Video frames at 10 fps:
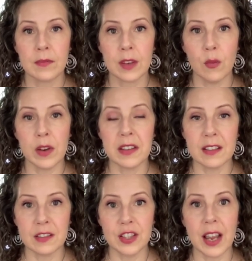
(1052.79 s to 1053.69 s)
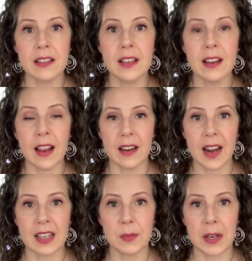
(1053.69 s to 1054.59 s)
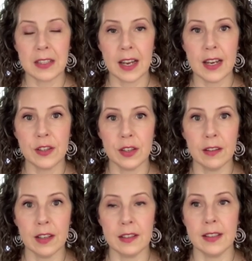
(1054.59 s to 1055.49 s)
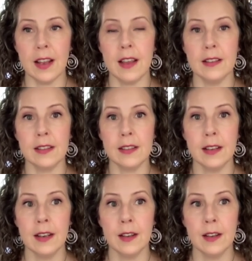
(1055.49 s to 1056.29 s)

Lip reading: with an agenda and an expectation that says,